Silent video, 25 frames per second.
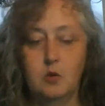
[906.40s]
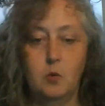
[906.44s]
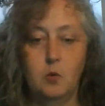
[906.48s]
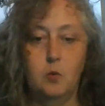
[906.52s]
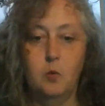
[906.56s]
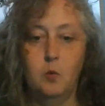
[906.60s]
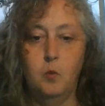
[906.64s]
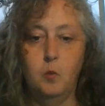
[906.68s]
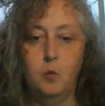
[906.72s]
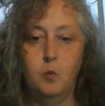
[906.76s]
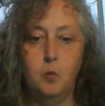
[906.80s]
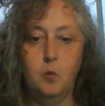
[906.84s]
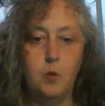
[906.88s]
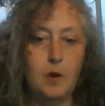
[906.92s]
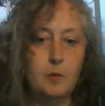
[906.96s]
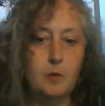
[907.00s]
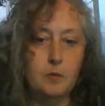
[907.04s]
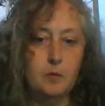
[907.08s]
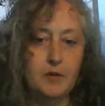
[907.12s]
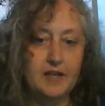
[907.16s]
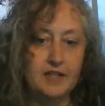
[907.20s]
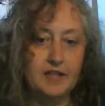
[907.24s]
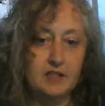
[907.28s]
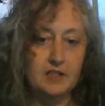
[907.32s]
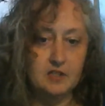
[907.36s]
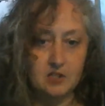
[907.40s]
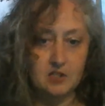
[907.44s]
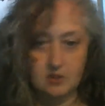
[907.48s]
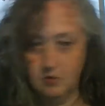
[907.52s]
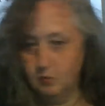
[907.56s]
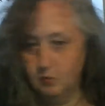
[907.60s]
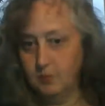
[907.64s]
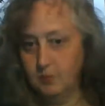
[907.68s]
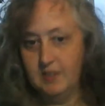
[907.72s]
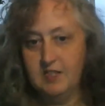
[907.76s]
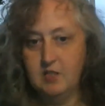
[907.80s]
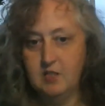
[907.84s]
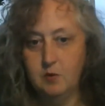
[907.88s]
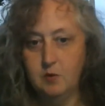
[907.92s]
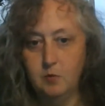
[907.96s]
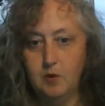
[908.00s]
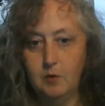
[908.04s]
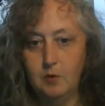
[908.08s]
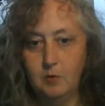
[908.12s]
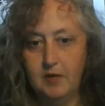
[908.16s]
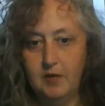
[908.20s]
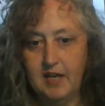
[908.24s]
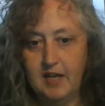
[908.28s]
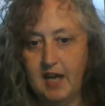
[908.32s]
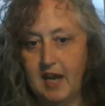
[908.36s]
what we, we do what
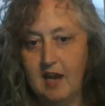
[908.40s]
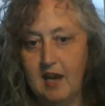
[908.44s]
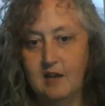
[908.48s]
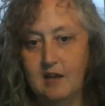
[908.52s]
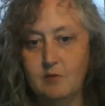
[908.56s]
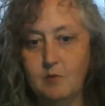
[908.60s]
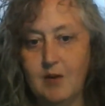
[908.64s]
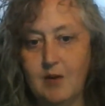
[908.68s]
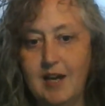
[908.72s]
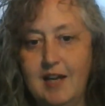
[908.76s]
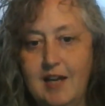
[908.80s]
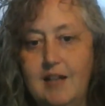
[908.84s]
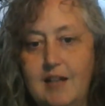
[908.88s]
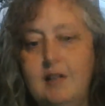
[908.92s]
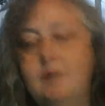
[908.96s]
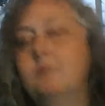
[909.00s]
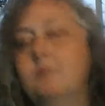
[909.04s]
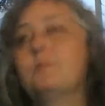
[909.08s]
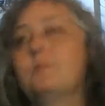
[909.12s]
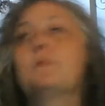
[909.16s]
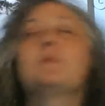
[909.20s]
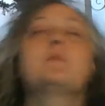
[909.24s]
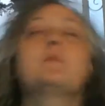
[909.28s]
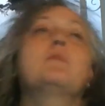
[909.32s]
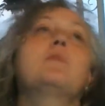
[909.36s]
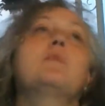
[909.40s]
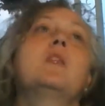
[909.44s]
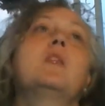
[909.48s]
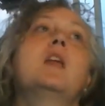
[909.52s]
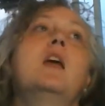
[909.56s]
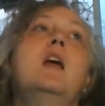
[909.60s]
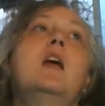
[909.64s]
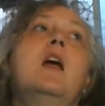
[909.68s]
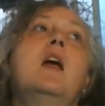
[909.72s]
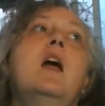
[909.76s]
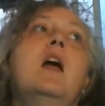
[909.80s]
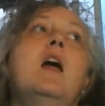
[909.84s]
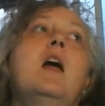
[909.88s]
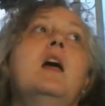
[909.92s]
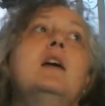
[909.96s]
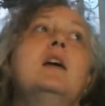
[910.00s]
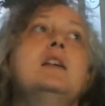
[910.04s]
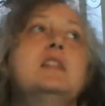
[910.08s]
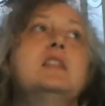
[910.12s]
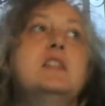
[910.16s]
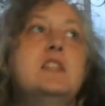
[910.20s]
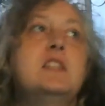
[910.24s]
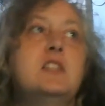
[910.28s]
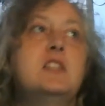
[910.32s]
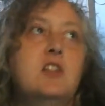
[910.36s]
we can, right?
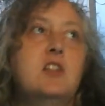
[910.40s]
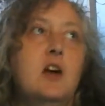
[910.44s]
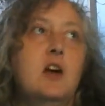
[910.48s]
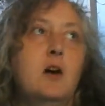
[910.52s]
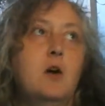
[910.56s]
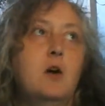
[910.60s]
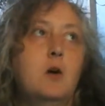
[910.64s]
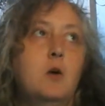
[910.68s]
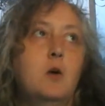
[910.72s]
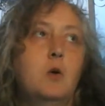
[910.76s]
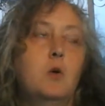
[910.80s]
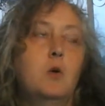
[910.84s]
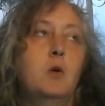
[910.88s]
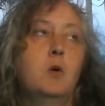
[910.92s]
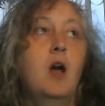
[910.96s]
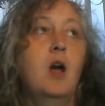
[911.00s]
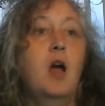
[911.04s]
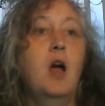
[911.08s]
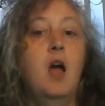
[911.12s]
So